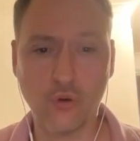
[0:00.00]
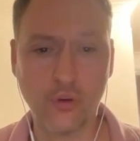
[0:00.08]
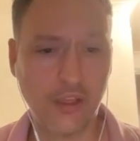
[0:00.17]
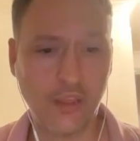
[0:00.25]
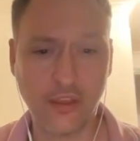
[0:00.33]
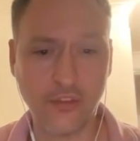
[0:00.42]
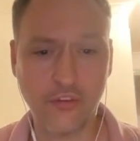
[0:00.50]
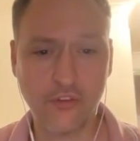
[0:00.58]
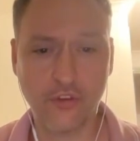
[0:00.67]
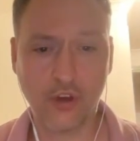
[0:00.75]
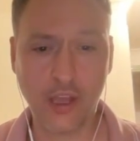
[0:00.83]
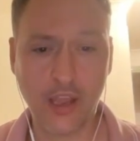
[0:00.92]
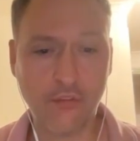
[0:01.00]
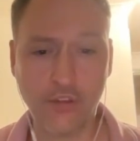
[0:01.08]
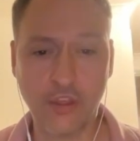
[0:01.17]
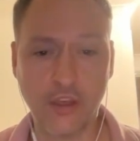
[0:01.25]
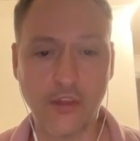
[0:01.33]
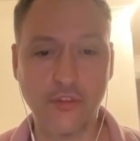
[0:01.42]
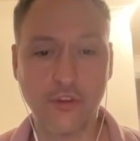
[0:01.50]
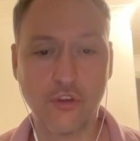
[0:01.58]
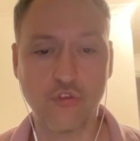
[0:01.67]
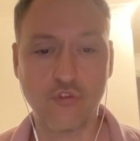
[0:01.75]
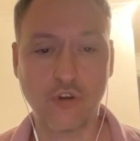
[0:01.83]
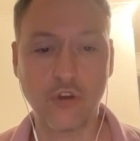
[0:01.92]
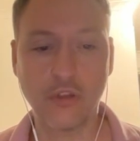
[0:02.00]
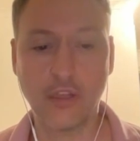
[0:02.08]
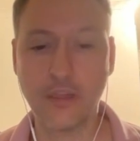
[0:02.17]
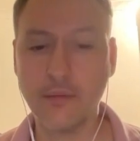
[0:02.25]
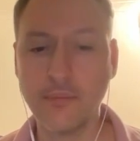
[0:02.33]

He thinks he's got everything under control here.